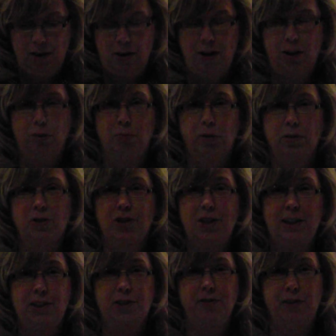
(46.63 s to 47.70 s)
Our world
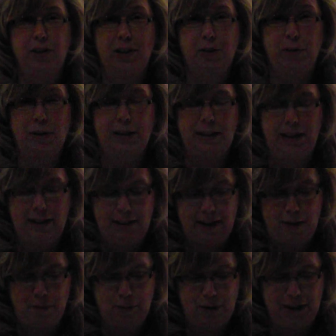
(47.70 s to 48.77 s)
changed very quickly at
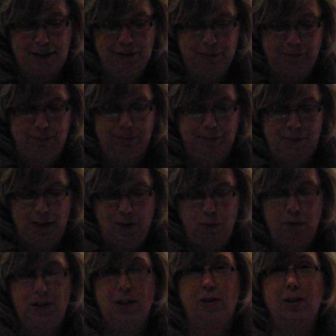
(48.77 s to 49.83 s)
that point.
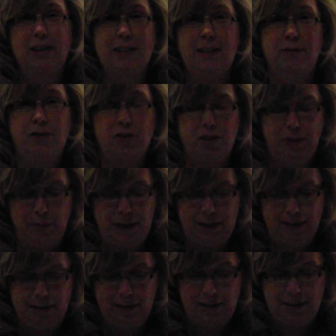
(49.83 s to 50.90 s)
With aggressive treatment,
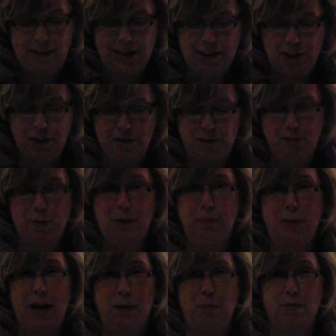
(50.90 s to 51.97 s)
6 years went
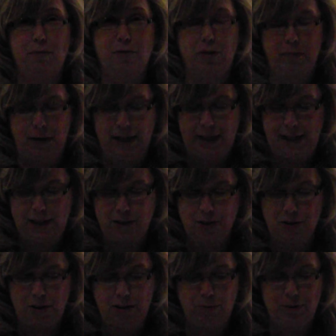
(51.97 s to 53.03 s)
by before my
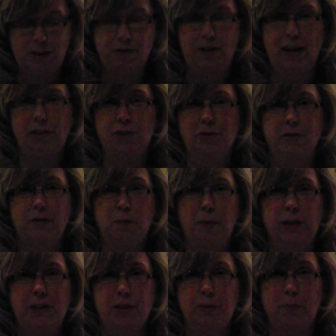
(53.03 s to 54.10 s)
cancer was found to have
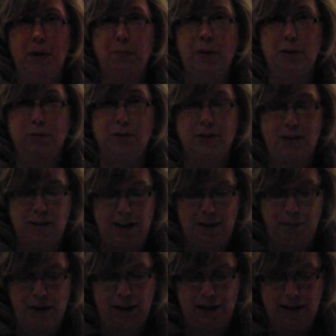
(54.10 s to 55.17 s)
spread to my bones
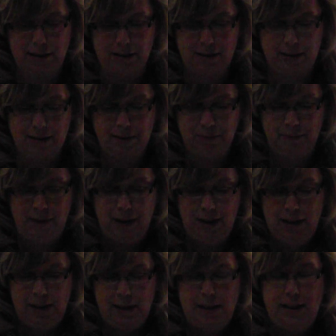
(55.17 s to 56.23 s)
and my lungs.
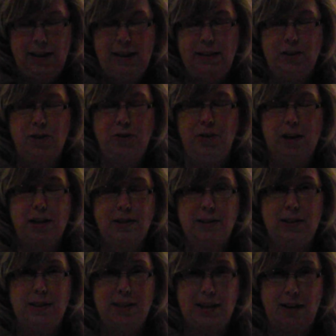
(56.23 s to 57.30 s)
In
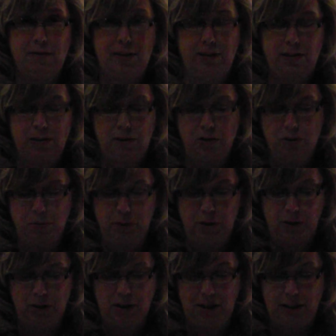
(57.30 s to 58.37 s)
2007, the
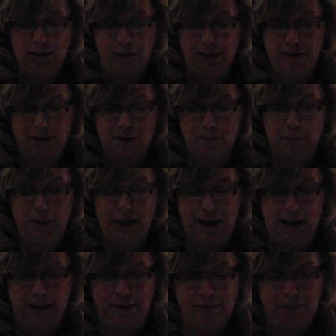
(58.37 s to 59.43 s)
terminal illness began.